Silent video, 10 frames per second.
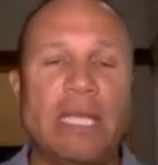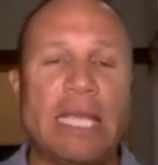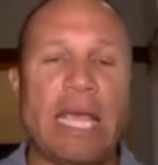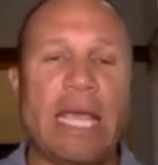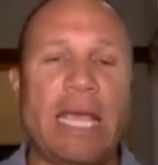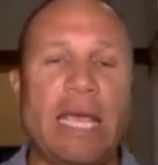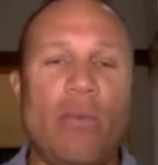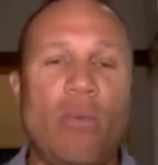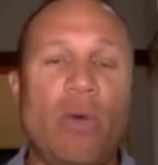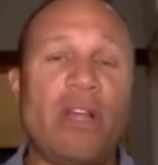And
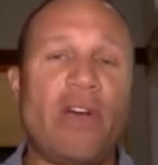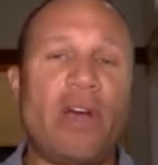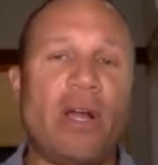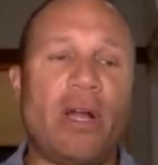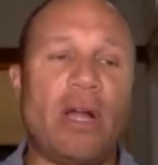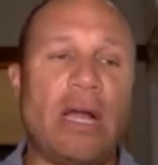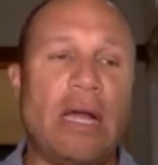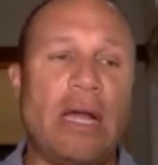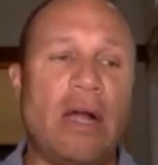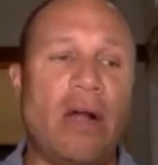one of
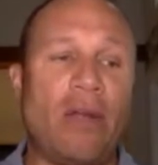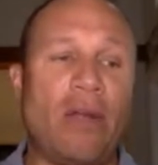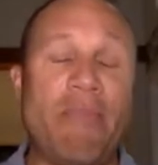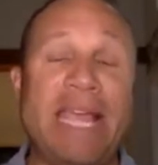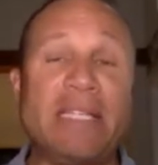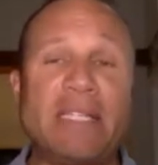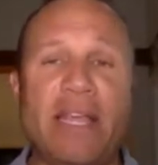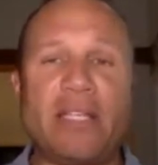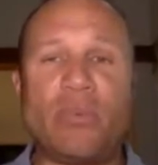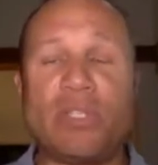our
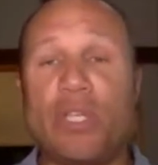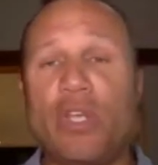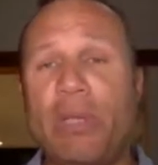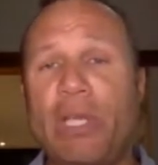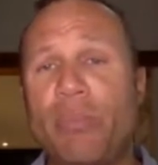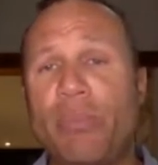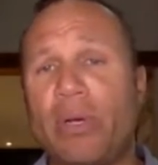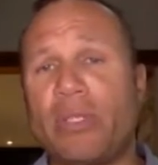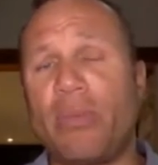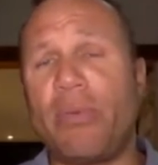mainstays was the QBQ
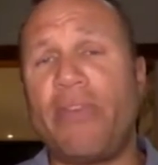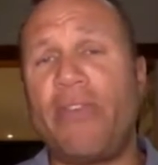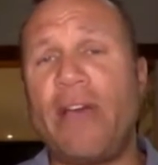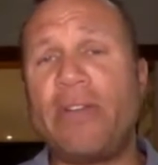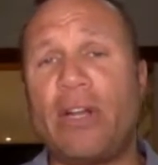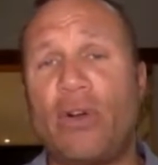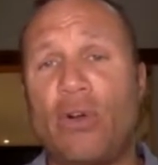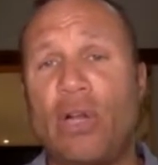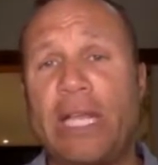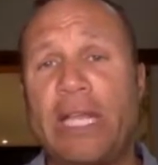book. So when we found it
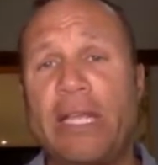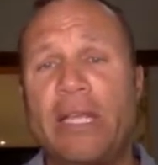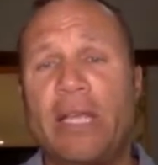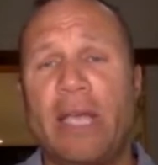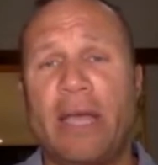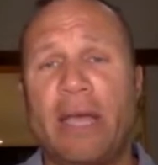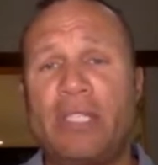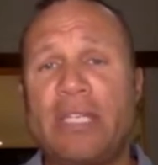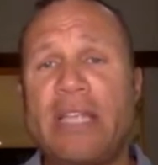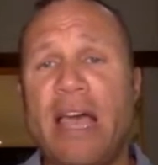early,
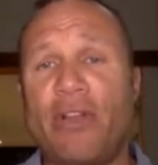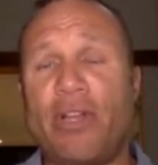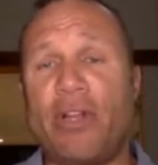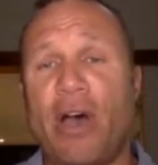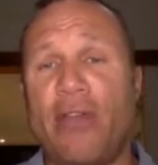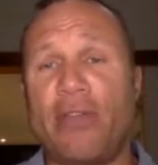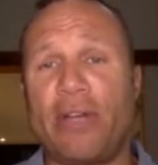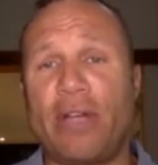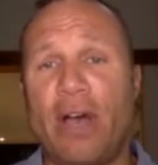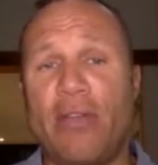just after you'd authored
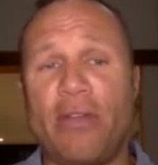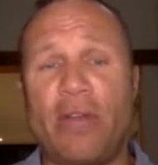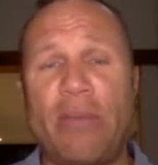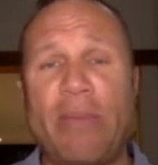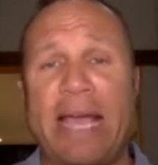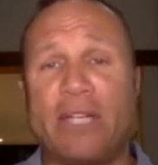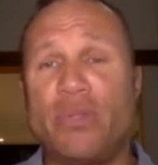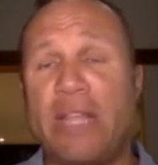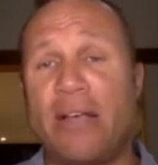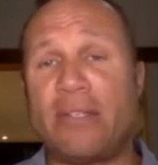it way back in
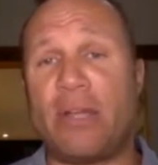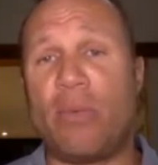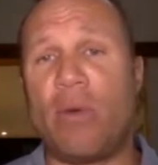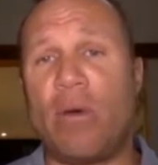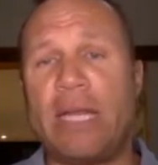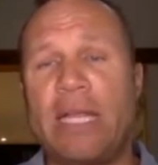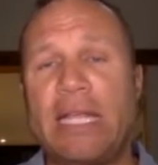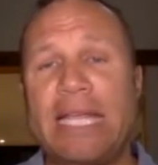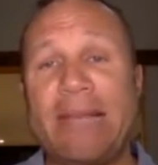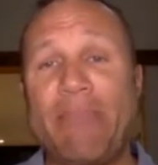2001,
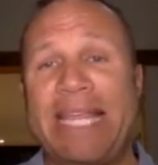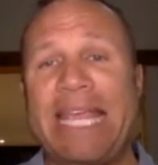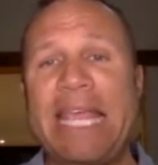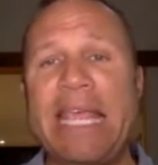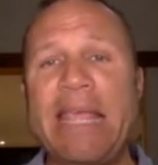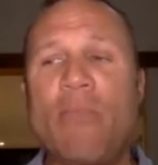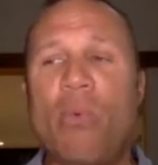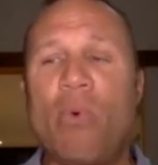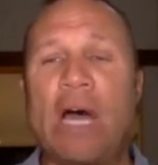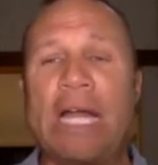it became
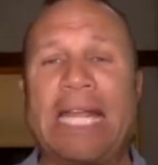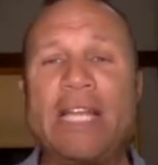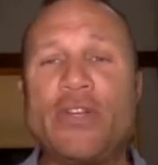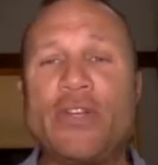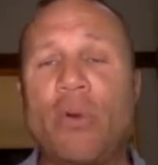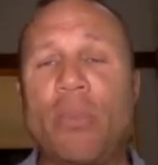an integral